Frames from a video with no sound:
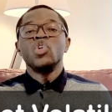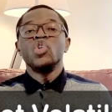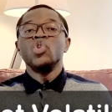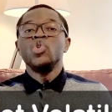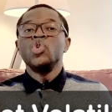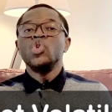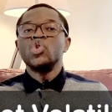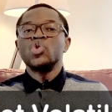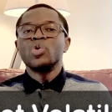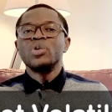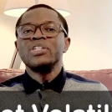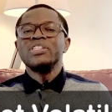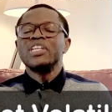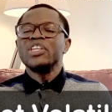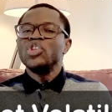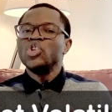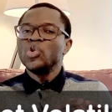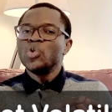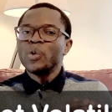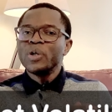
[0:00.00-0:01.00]
usually the
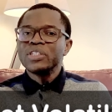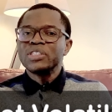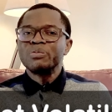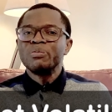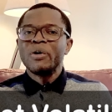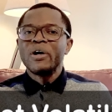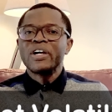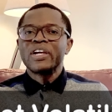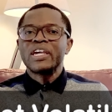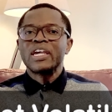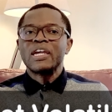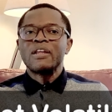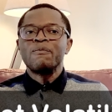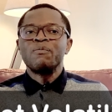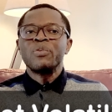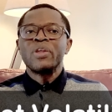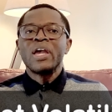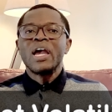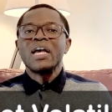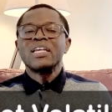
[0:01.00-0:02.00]
US market
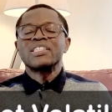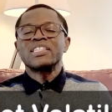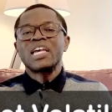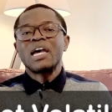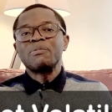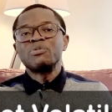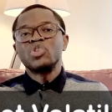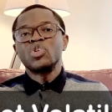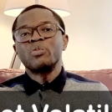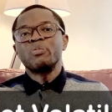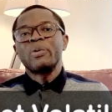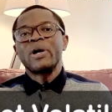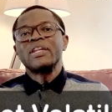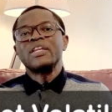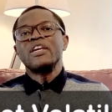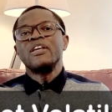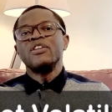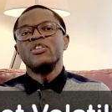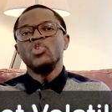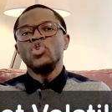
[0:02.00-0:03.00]
as captured by
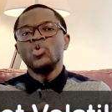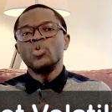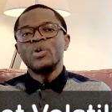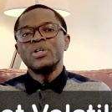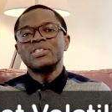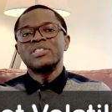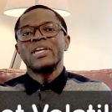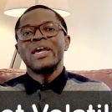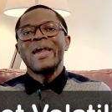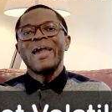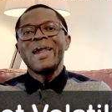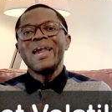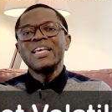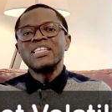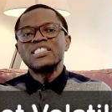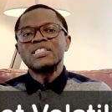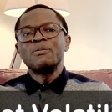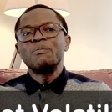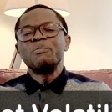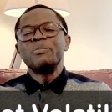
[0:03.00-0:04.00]
the US
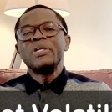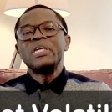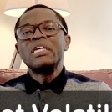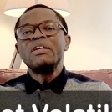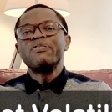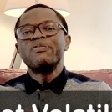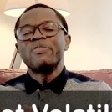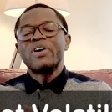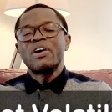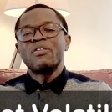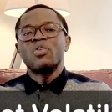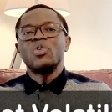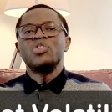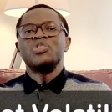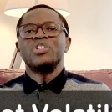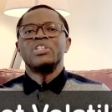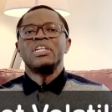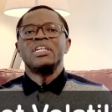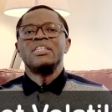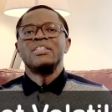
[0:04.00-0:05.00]
S&P
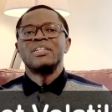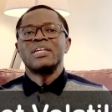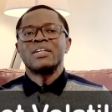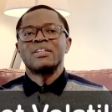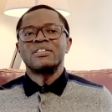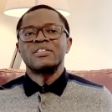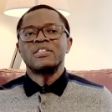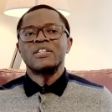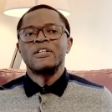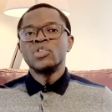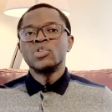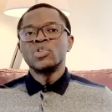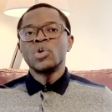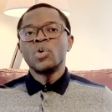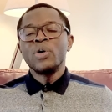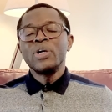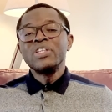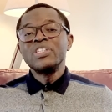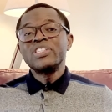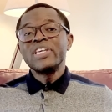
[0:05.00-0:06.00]
500 index. So
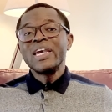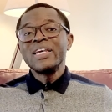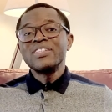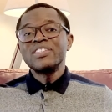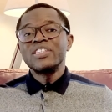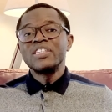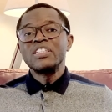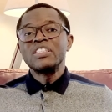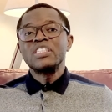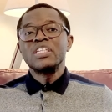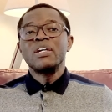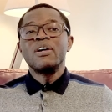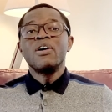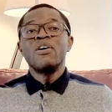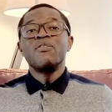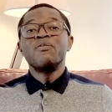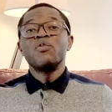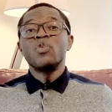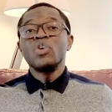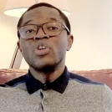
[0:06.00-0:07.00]
in essence,
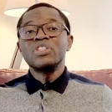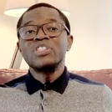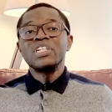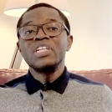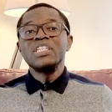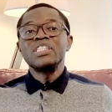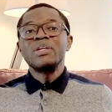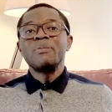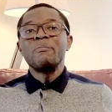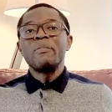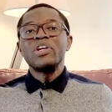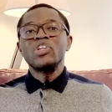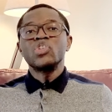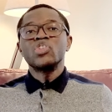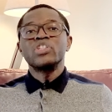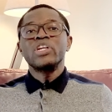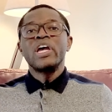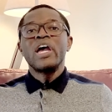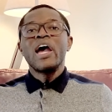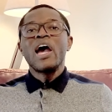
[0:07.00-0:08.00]
Volatility measures
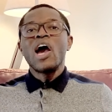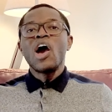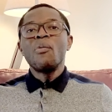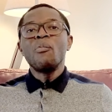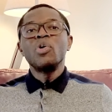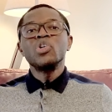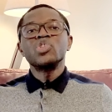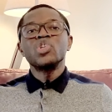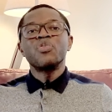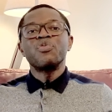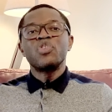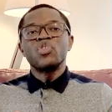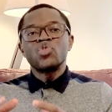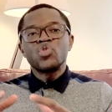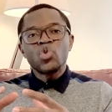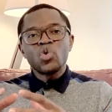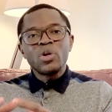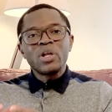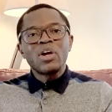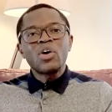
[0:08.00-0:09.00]
how much of a
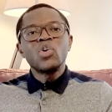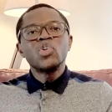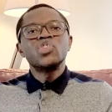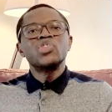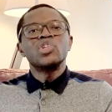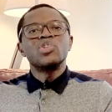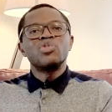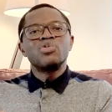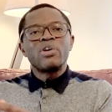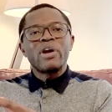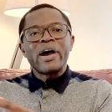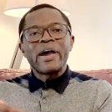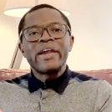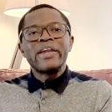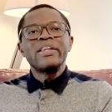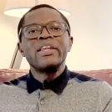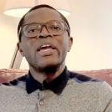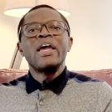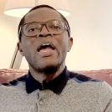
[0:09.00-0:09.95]
roller coaster ride